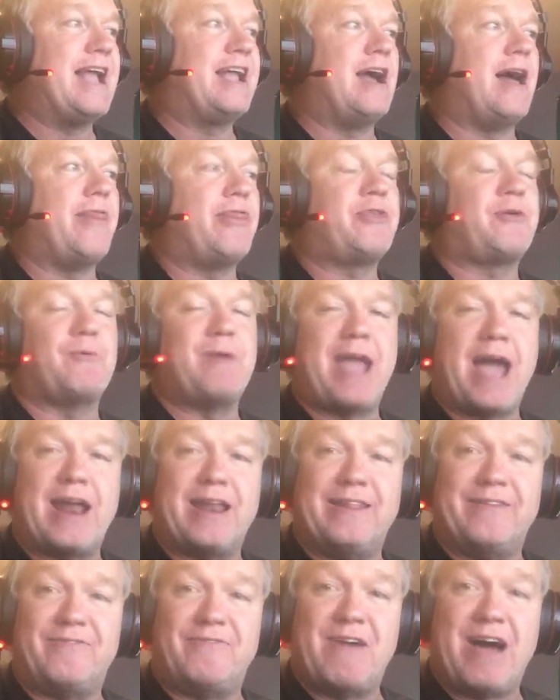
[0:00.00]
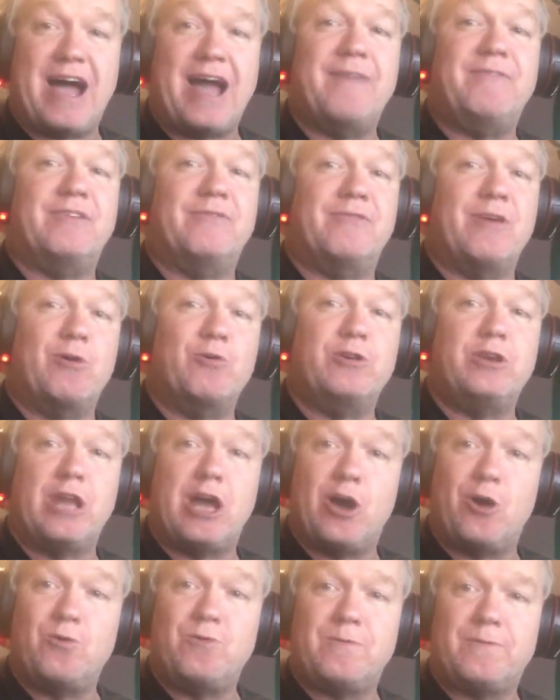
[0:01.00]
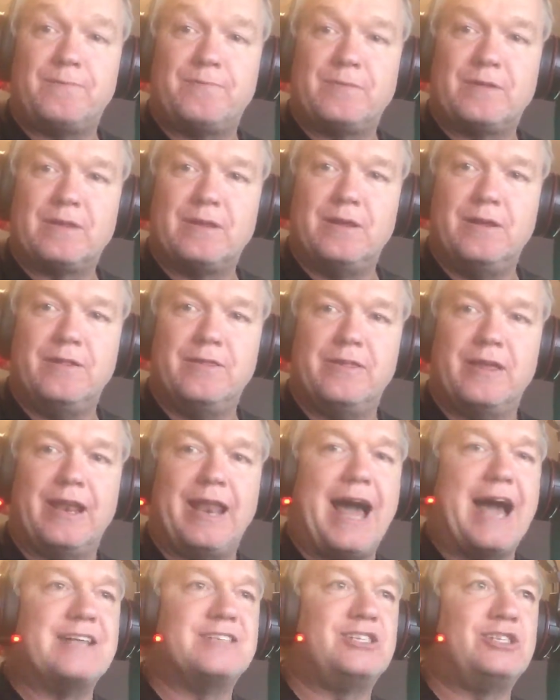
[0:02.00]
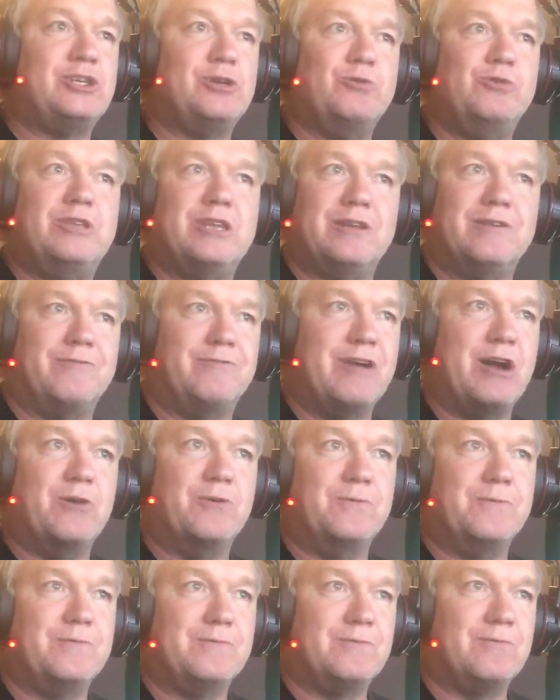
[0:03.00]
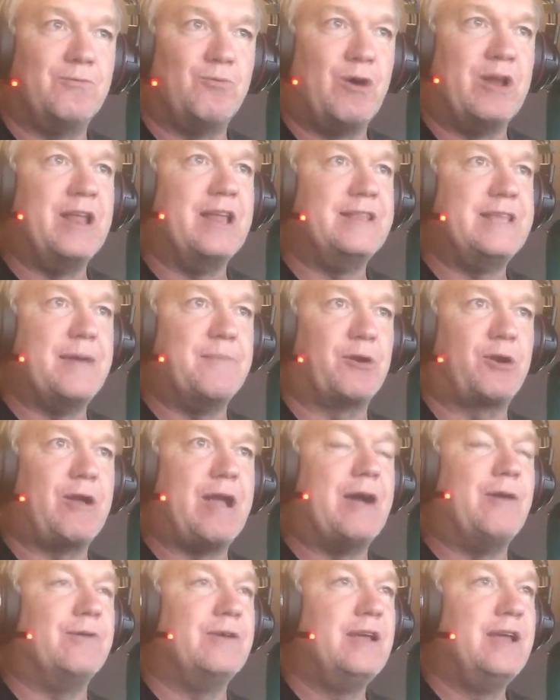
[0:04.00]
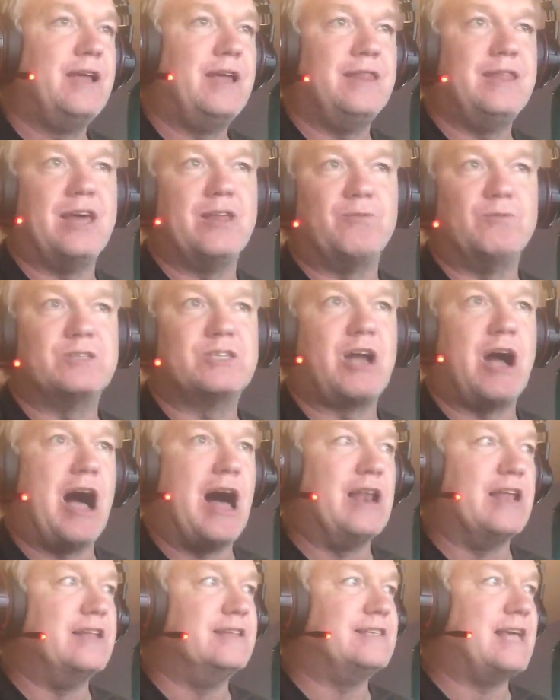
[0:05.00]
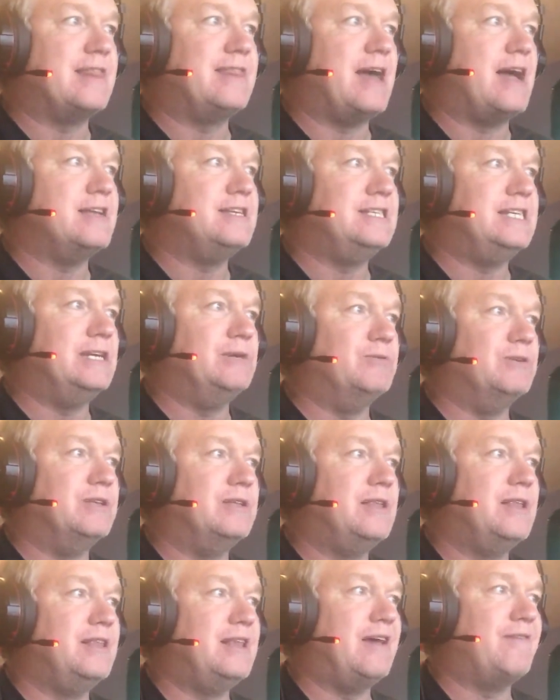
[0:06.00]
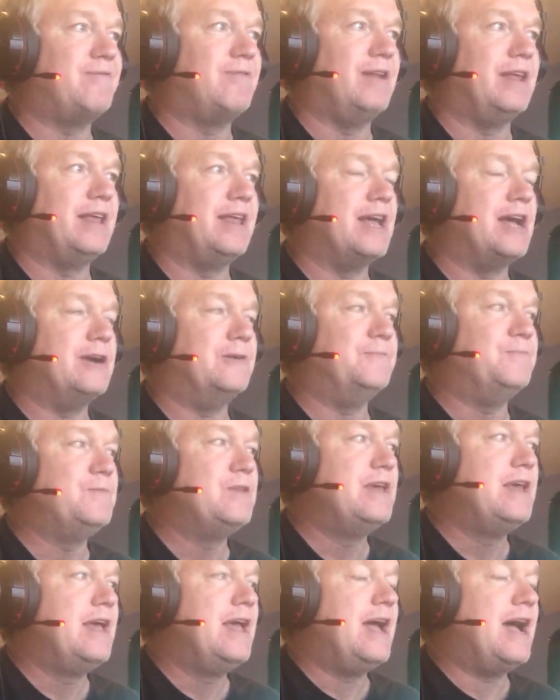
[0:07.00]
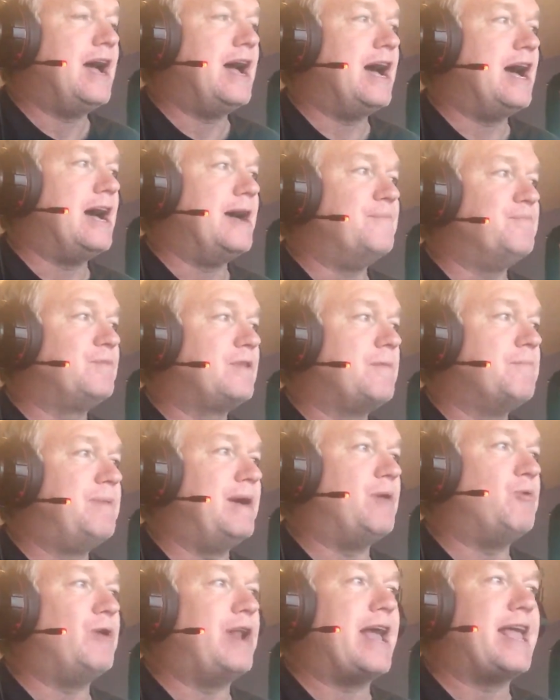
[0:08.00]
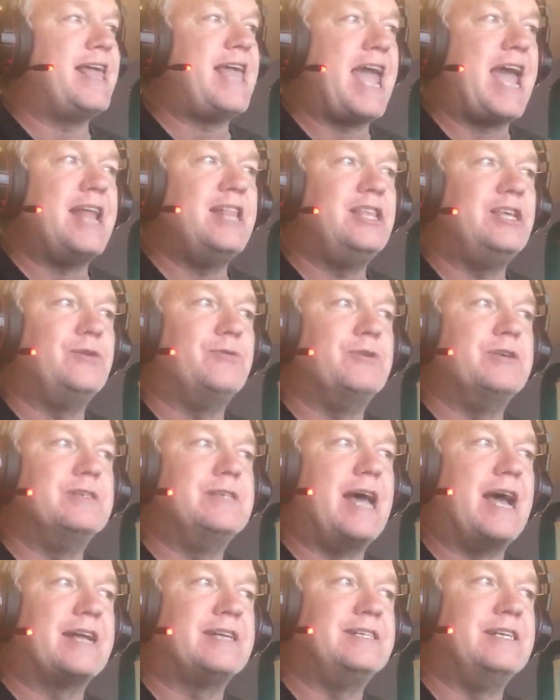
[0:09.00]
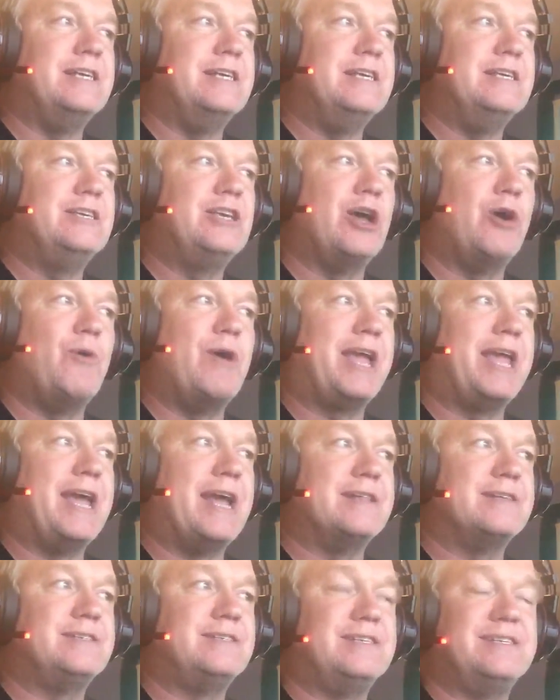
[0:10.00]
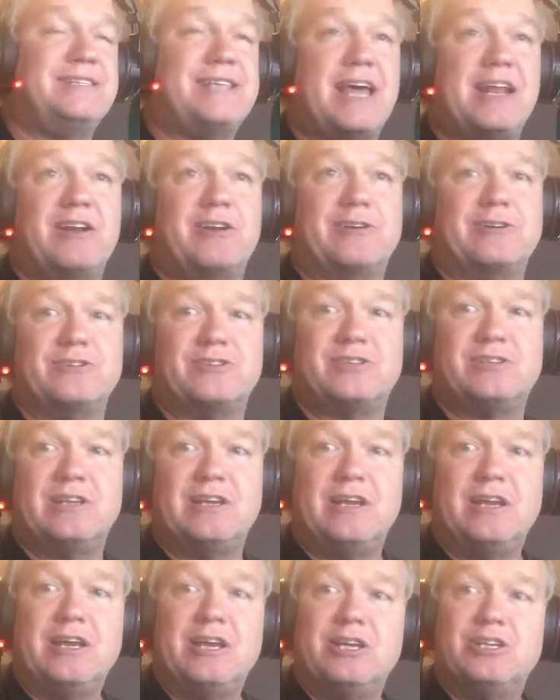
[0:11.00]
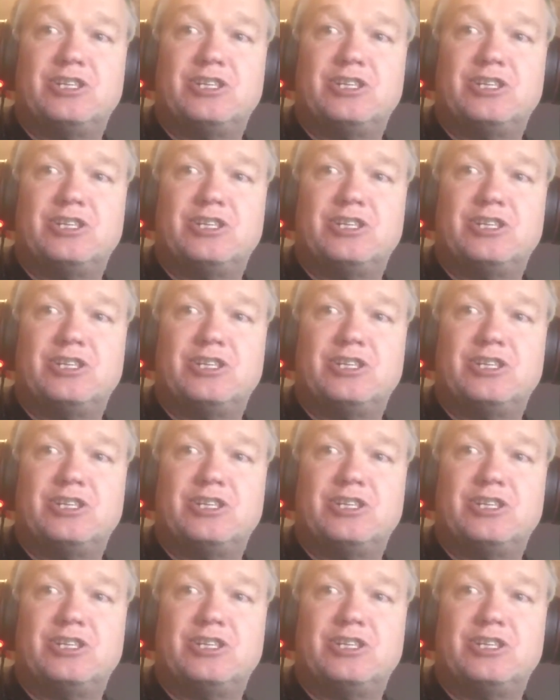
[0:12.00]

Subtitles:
I got 3 out of the 5 to vote no. The last 2 didn't vote. One a Democrat, and the other was Collins. I thought she would definitely go. But what I can do is actually go against the senators.